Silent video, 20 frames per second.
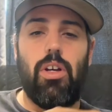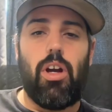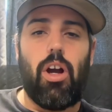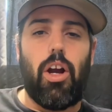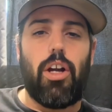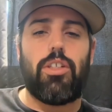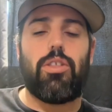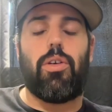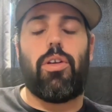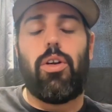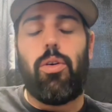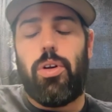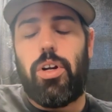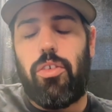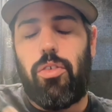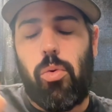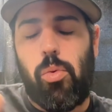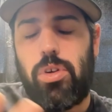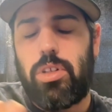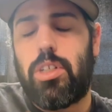All right, so I know what
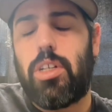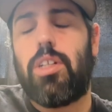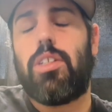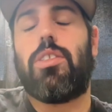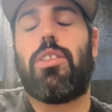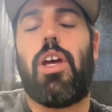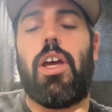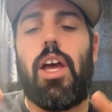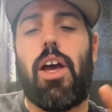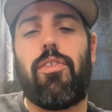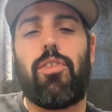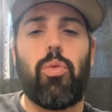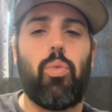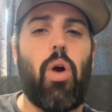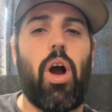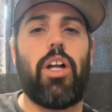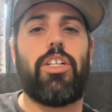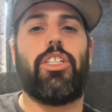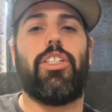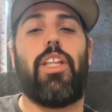everyone's going to say after
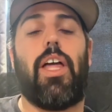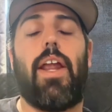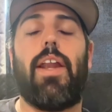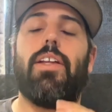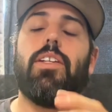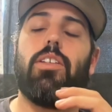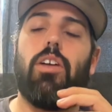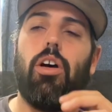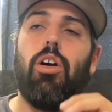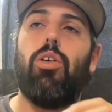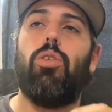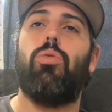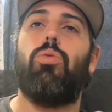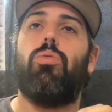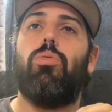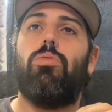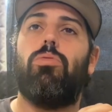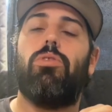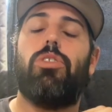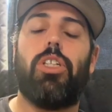watching that is, oh,
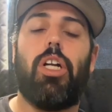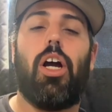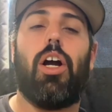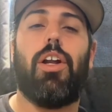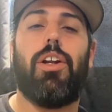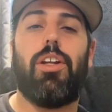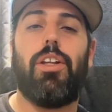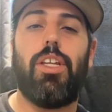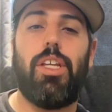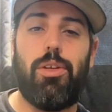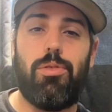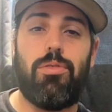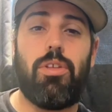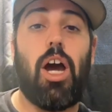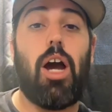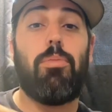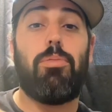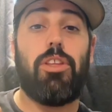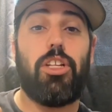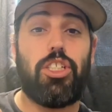John, you
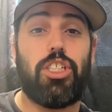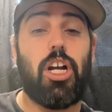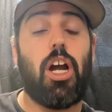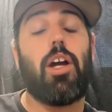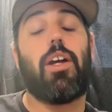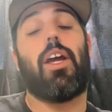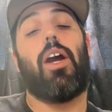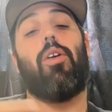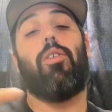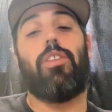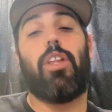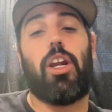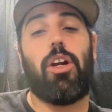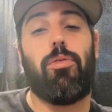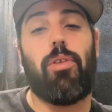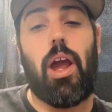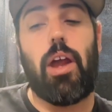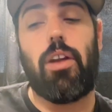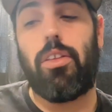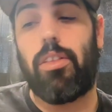topped the shock out and then it
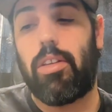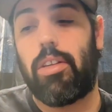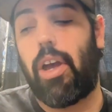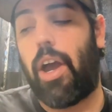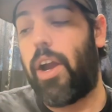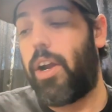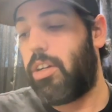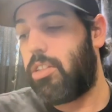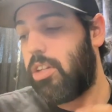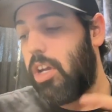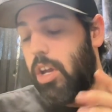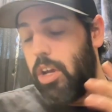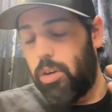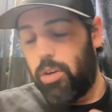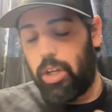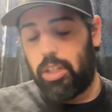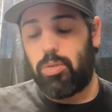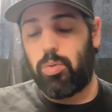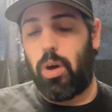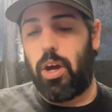rattled the tires.
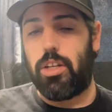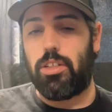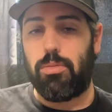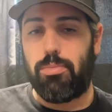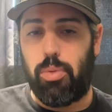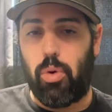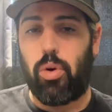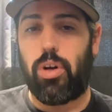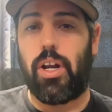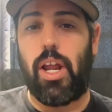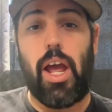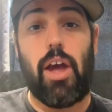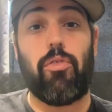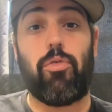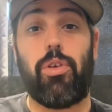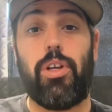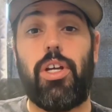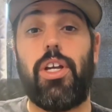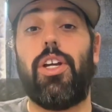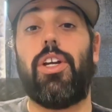Well, that's why it's important to have
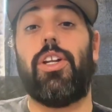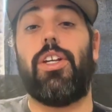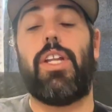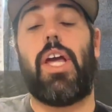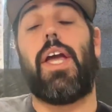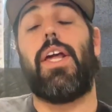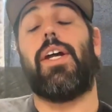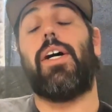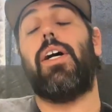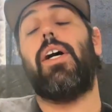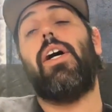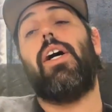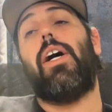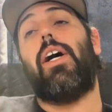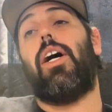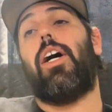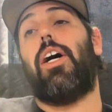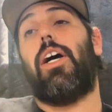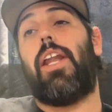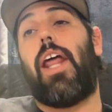really good data.
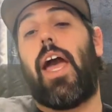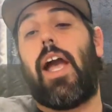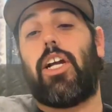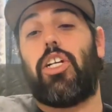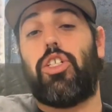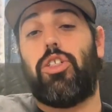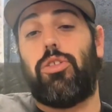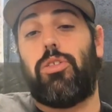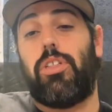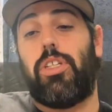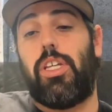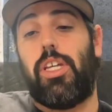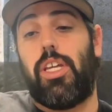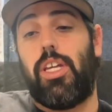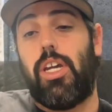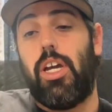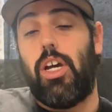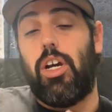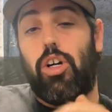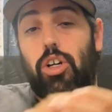It
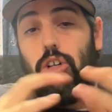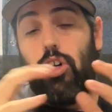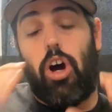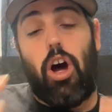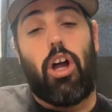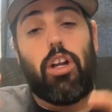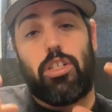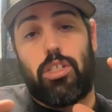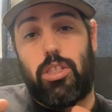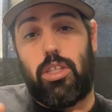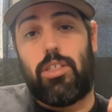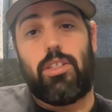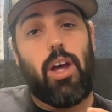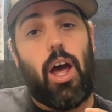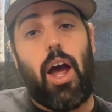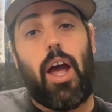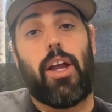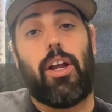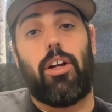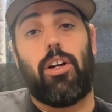actually lost the
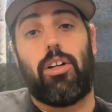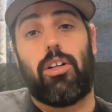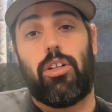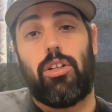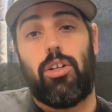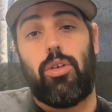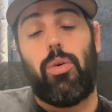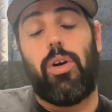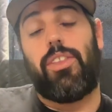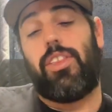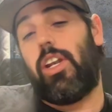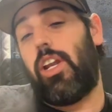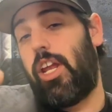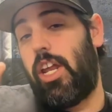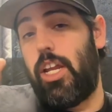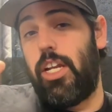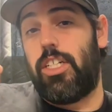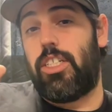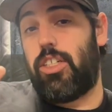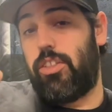tire with an
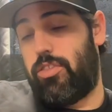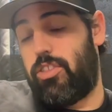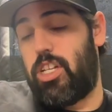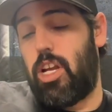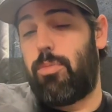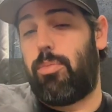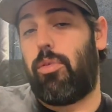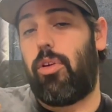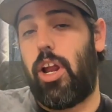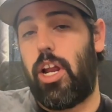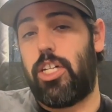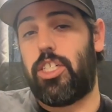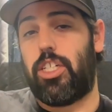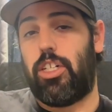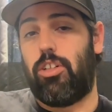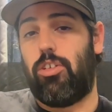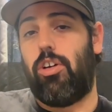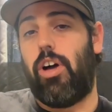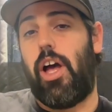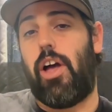inch of
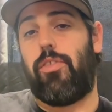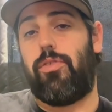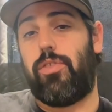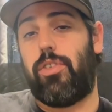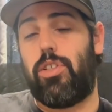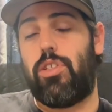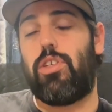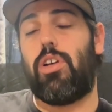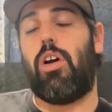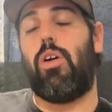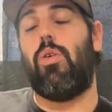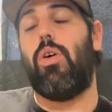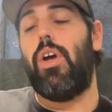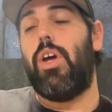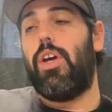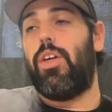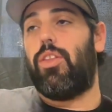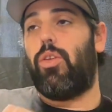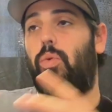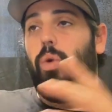separation left. So
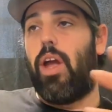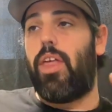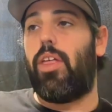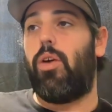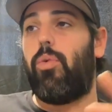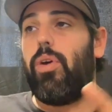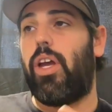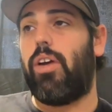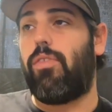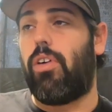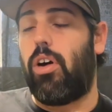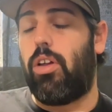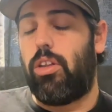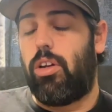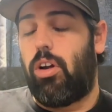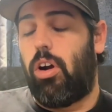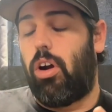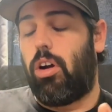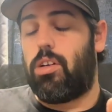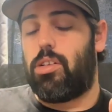the way that we have all the
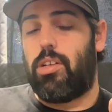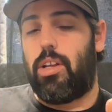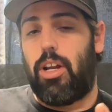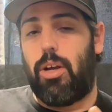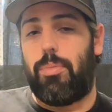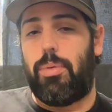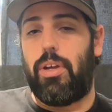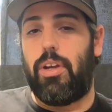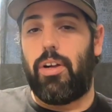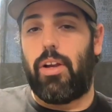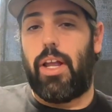cars set up here